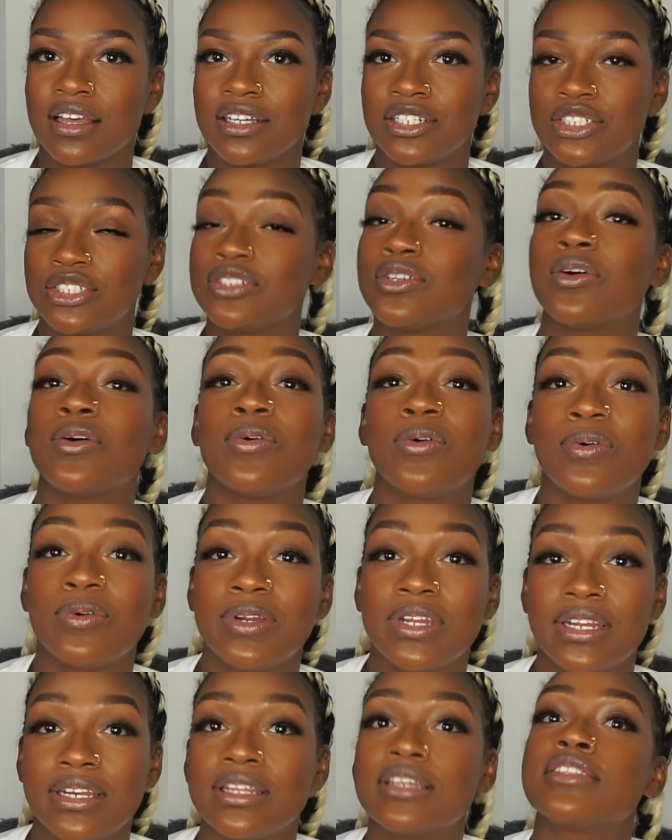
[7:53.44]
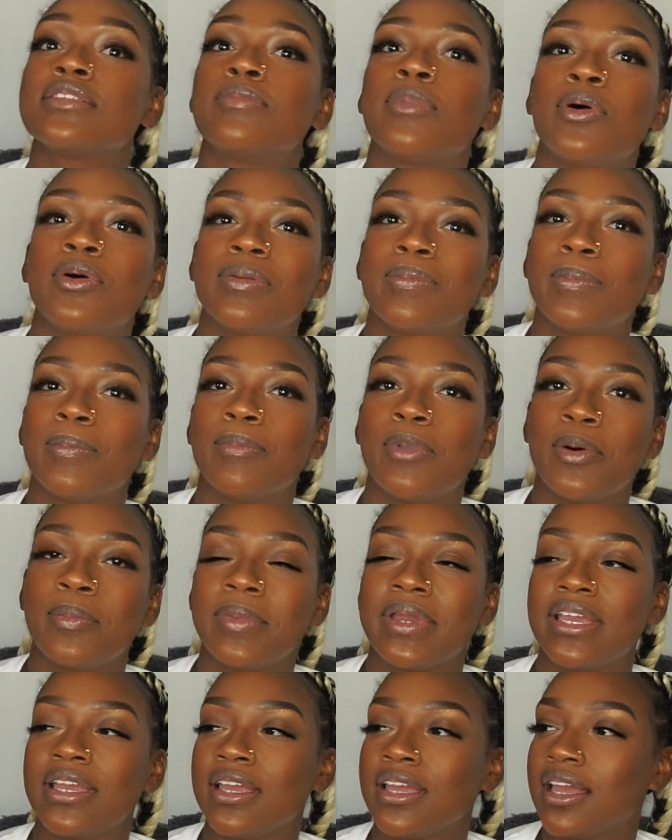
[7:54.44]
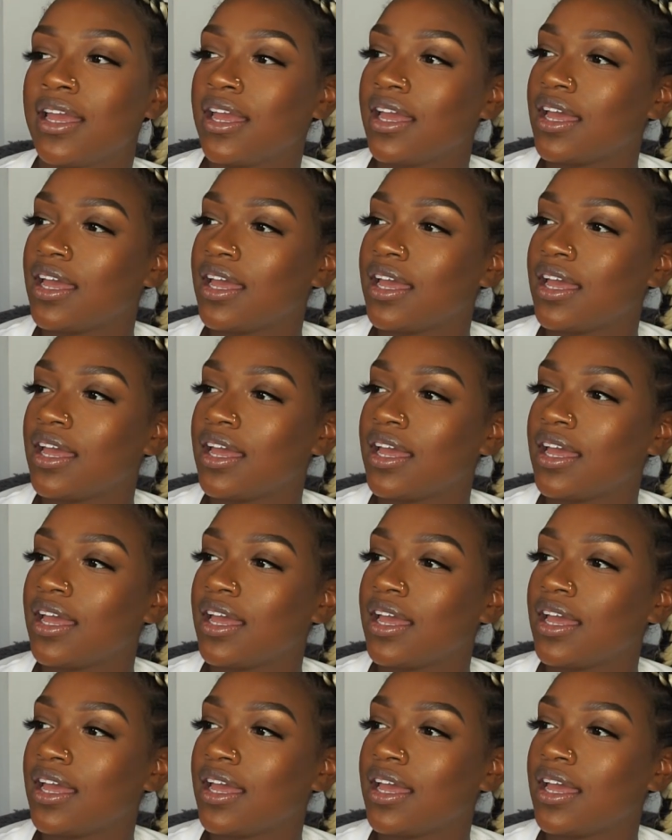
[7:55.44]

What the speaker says: showed in this moment.